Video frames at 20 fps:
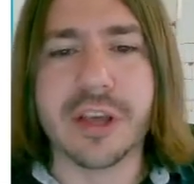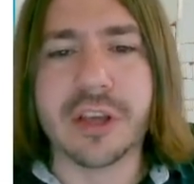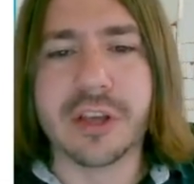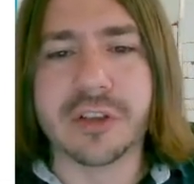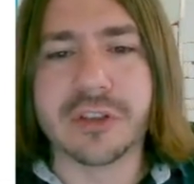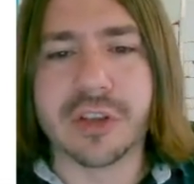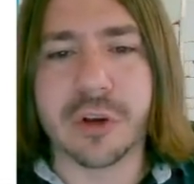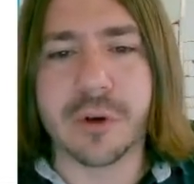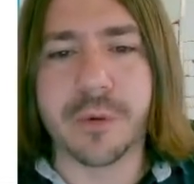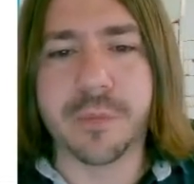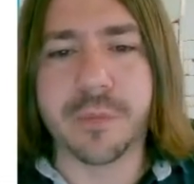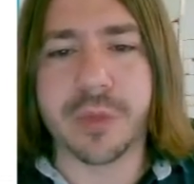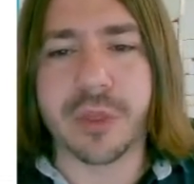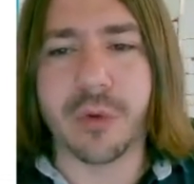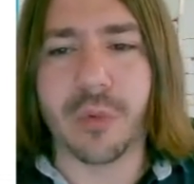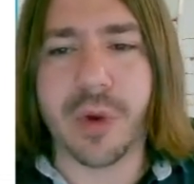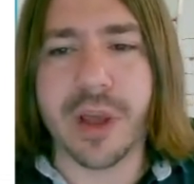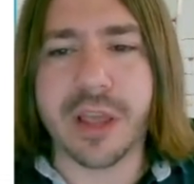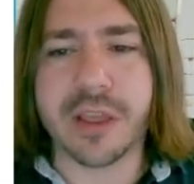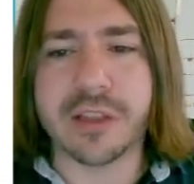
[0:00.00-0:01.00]
So the
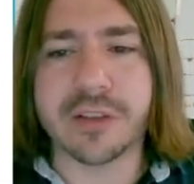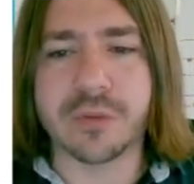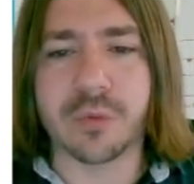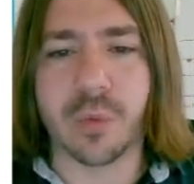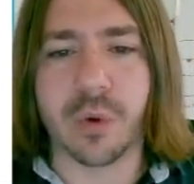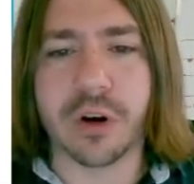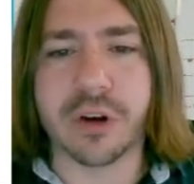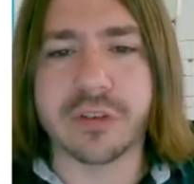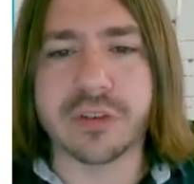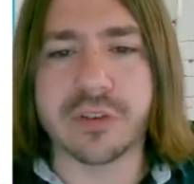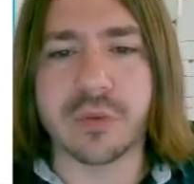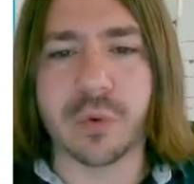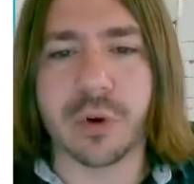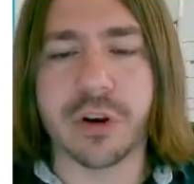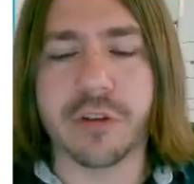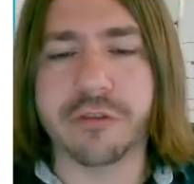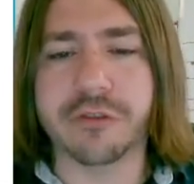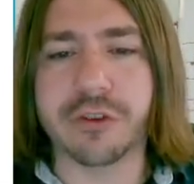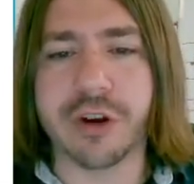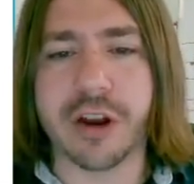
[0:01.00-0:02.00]
way this works is we're
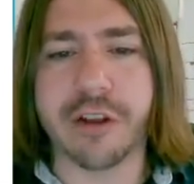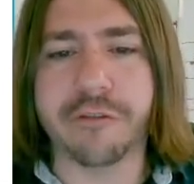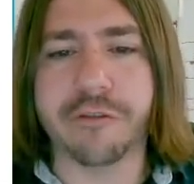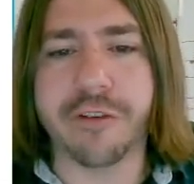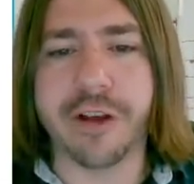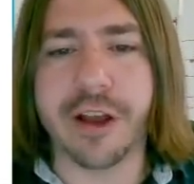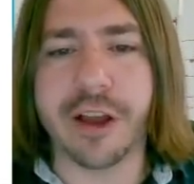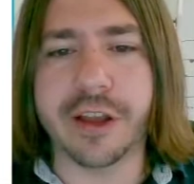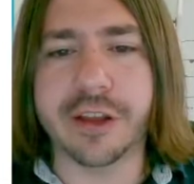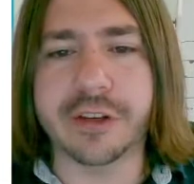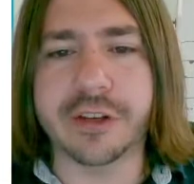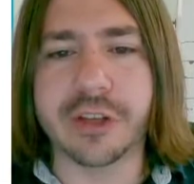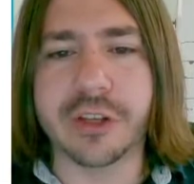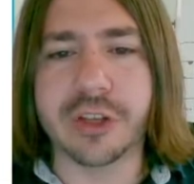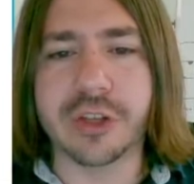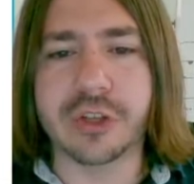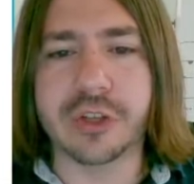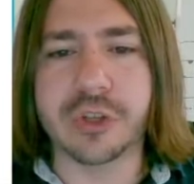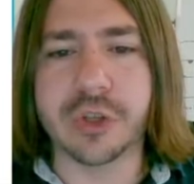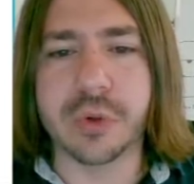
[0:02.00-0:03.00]
going to try to find
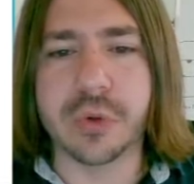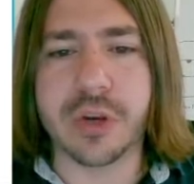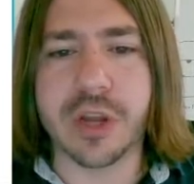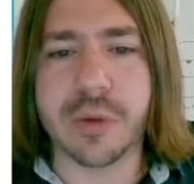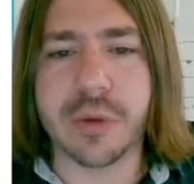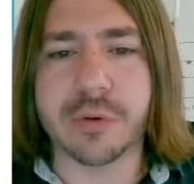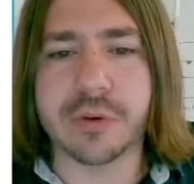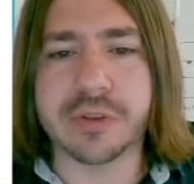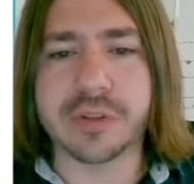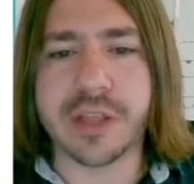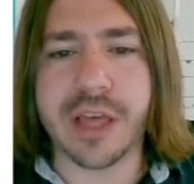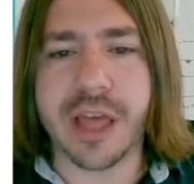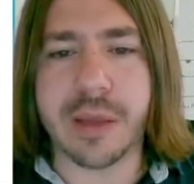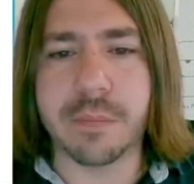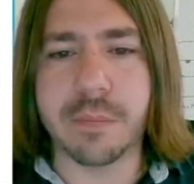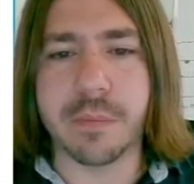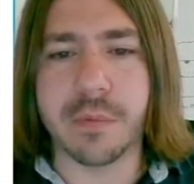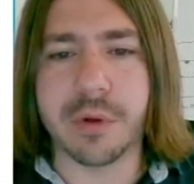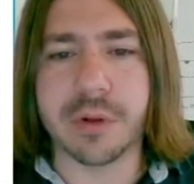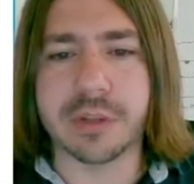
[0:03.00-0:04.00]
two numbers that
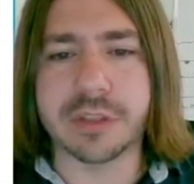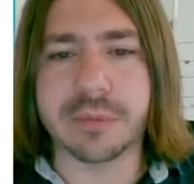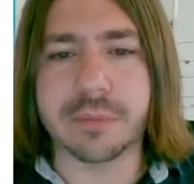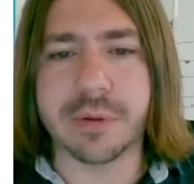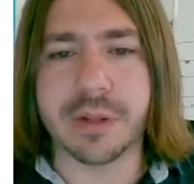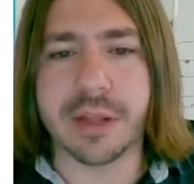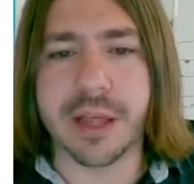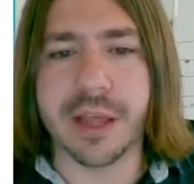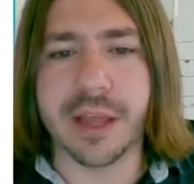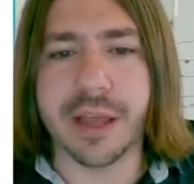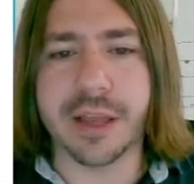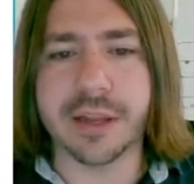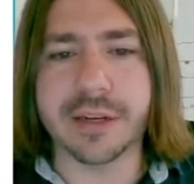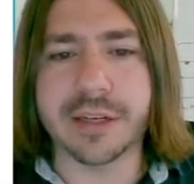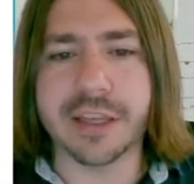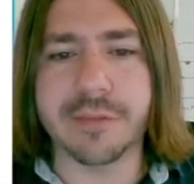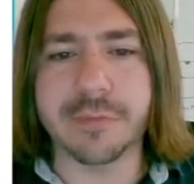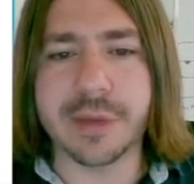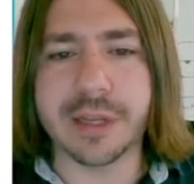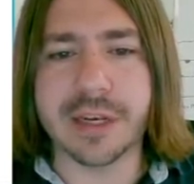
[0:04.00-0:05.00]
multiply to
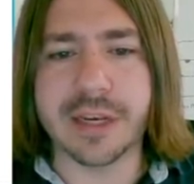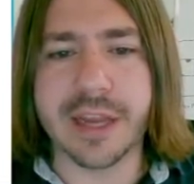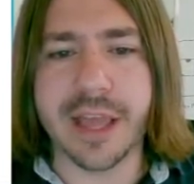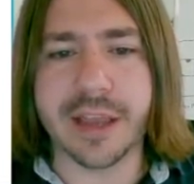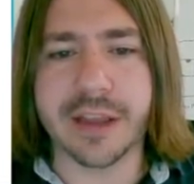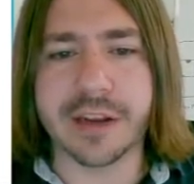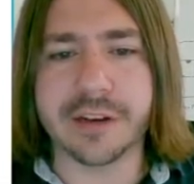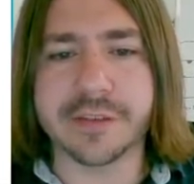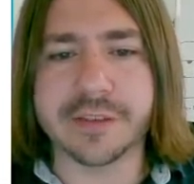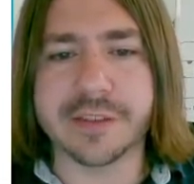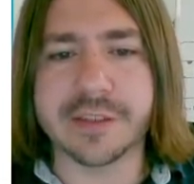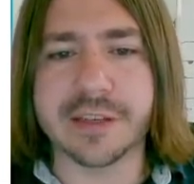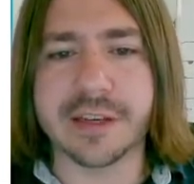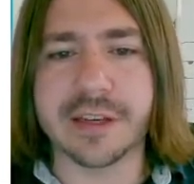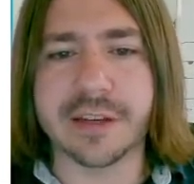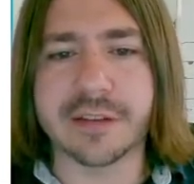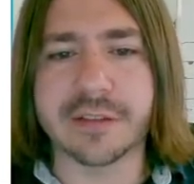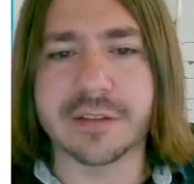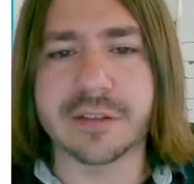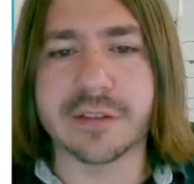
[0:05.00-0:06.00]
give me negative
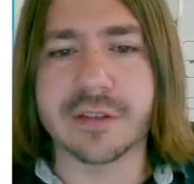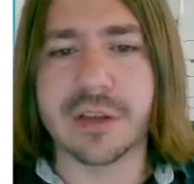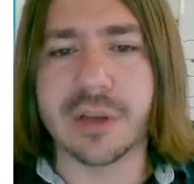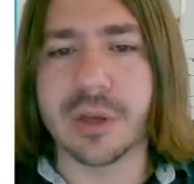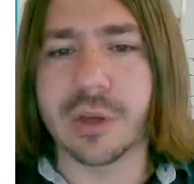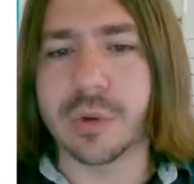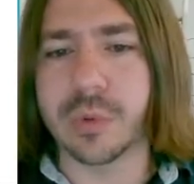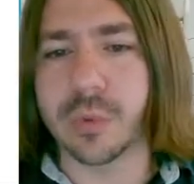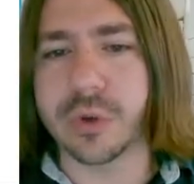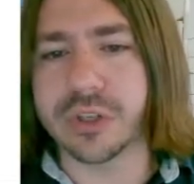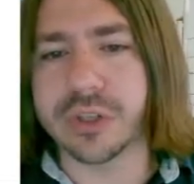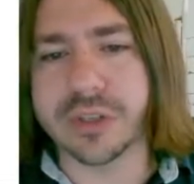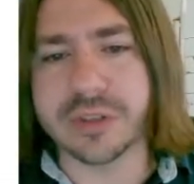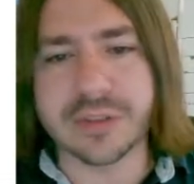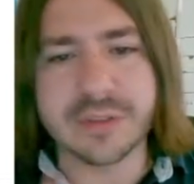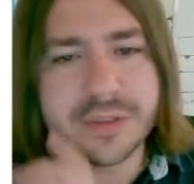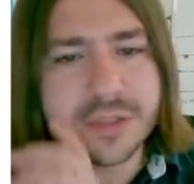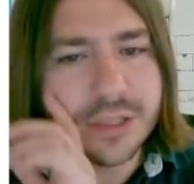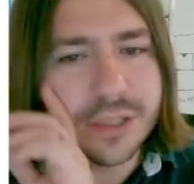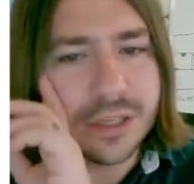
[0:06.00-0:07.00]
six, which
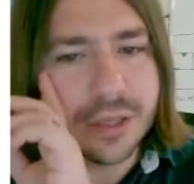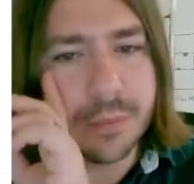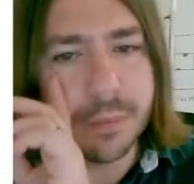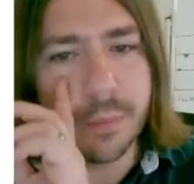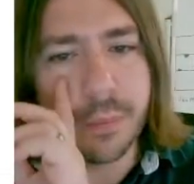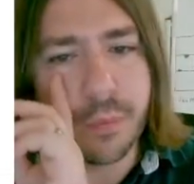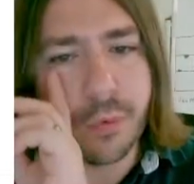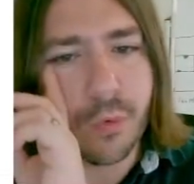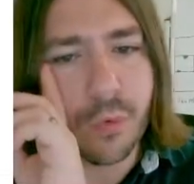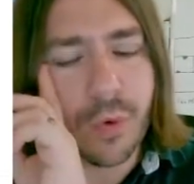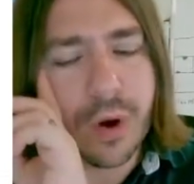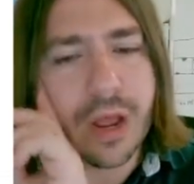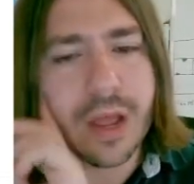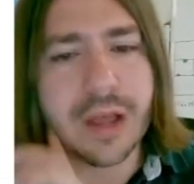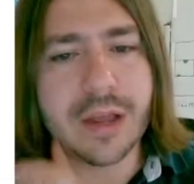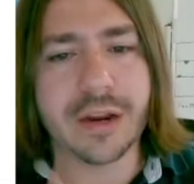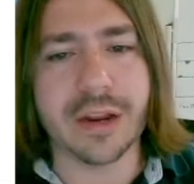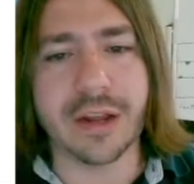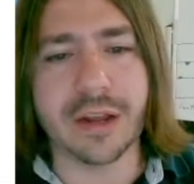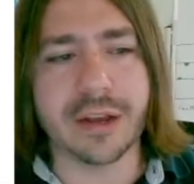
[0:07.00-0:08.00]
is the
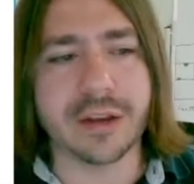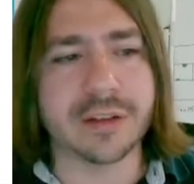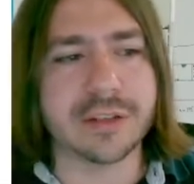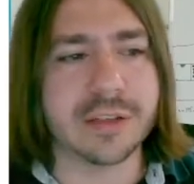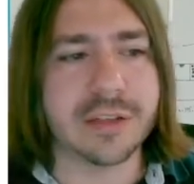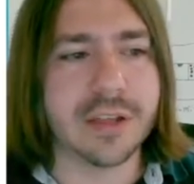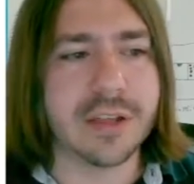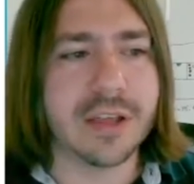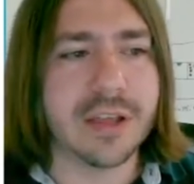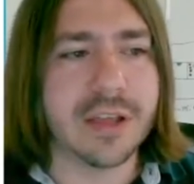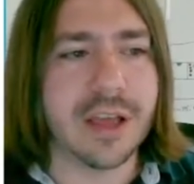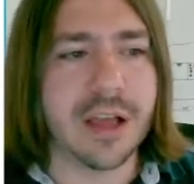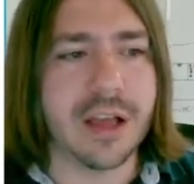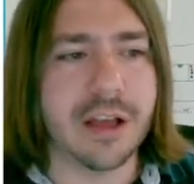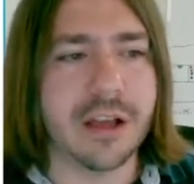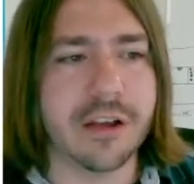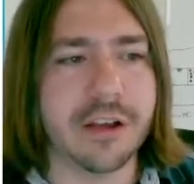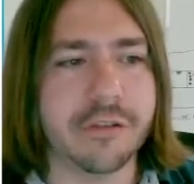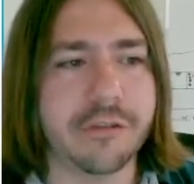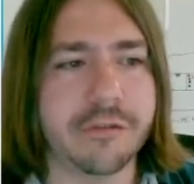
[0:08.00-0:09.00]
product
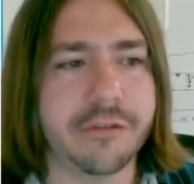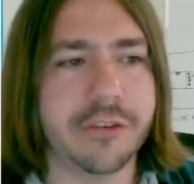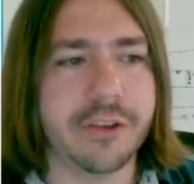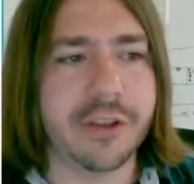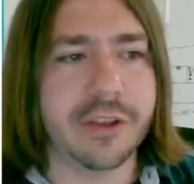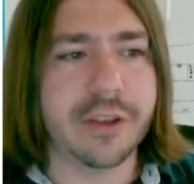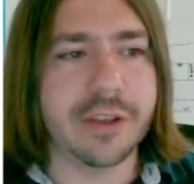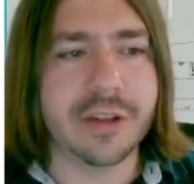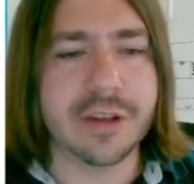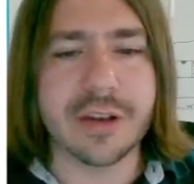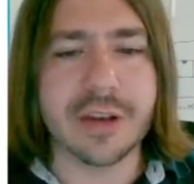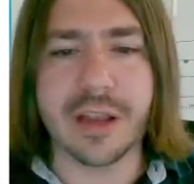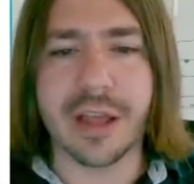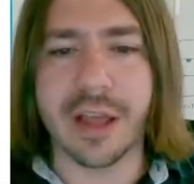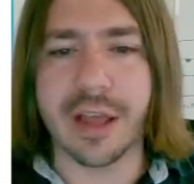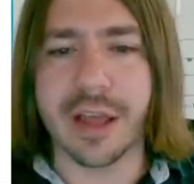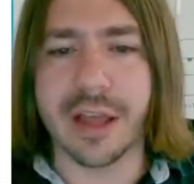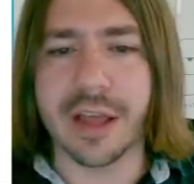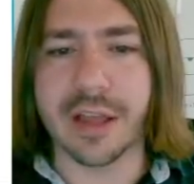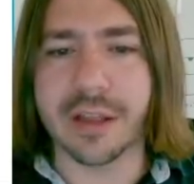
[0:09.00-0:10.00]
of
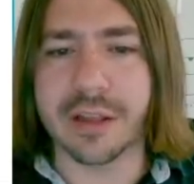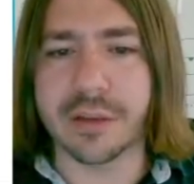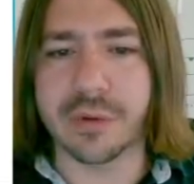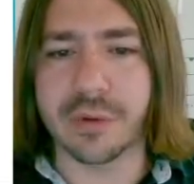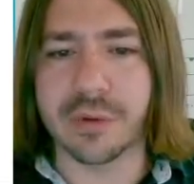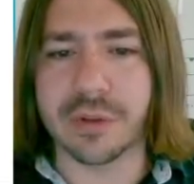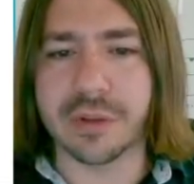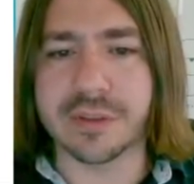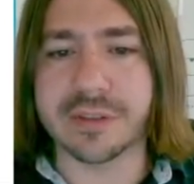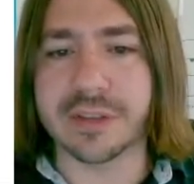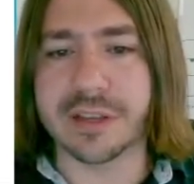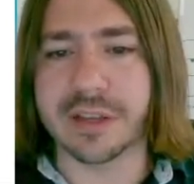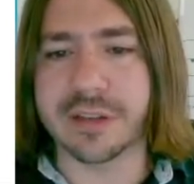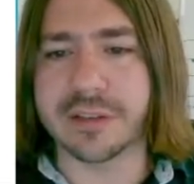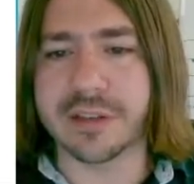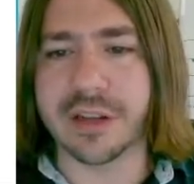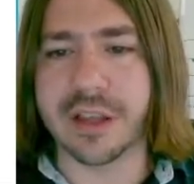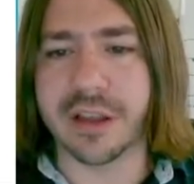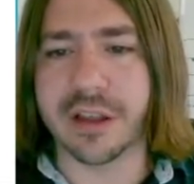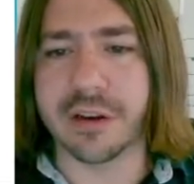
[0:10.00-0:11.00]
uh, six
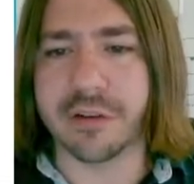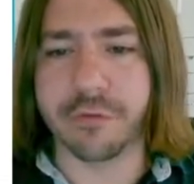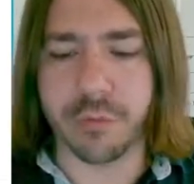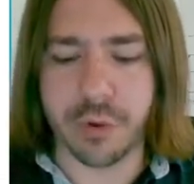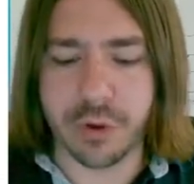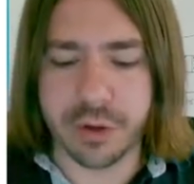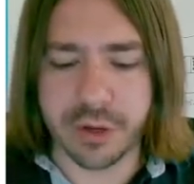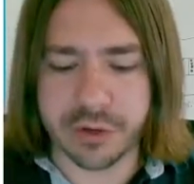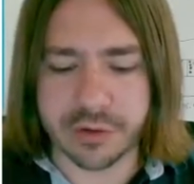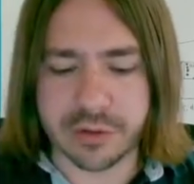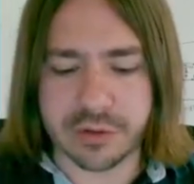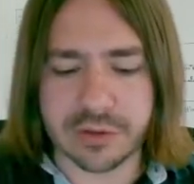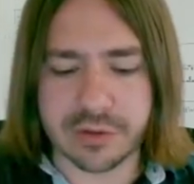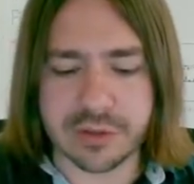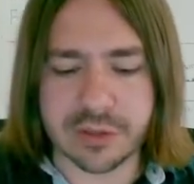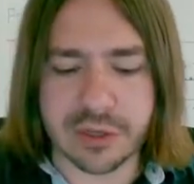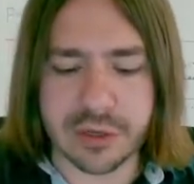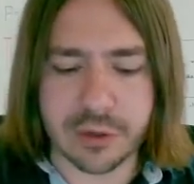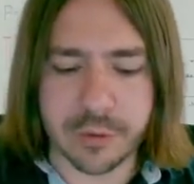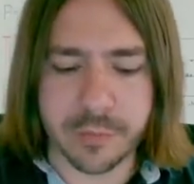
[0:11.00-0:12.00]
and negative one.
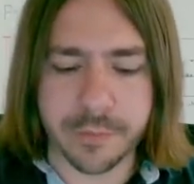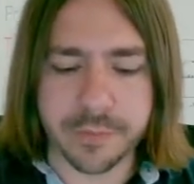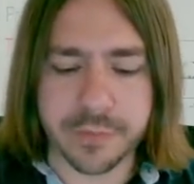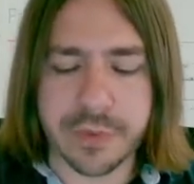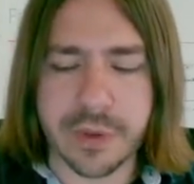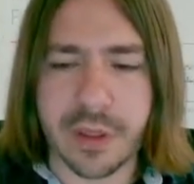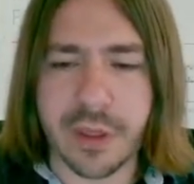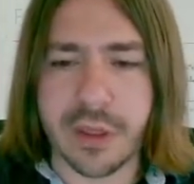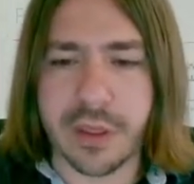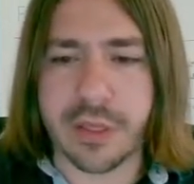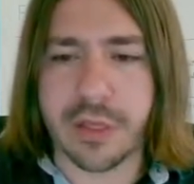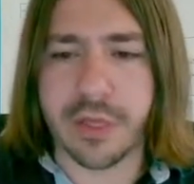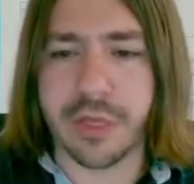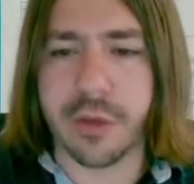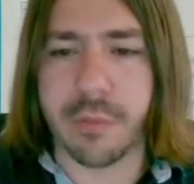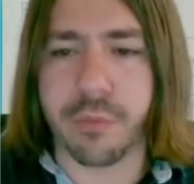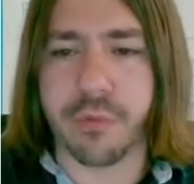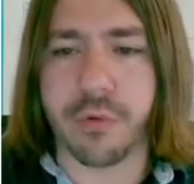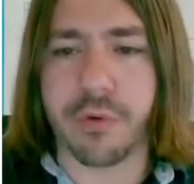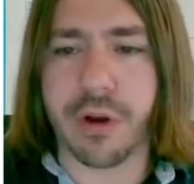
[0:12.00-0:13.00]
So
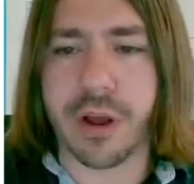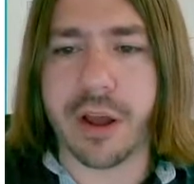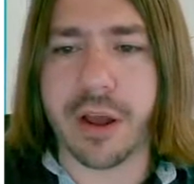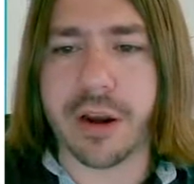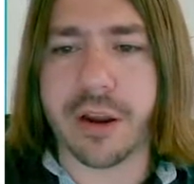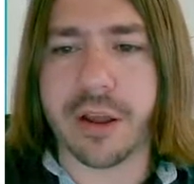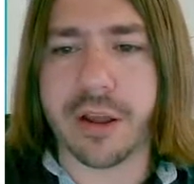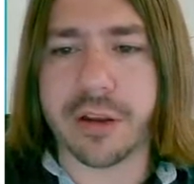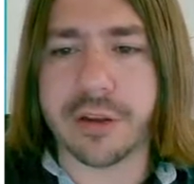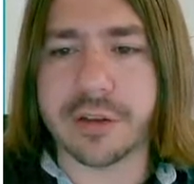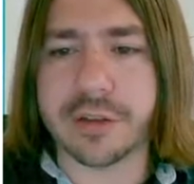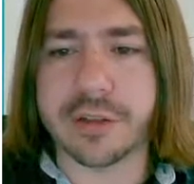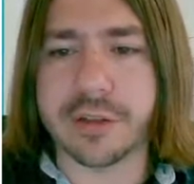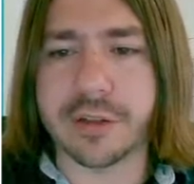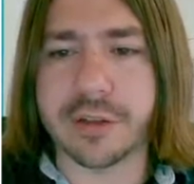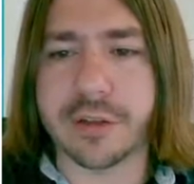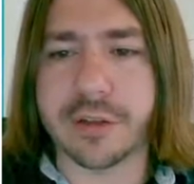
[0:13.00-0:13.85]
the product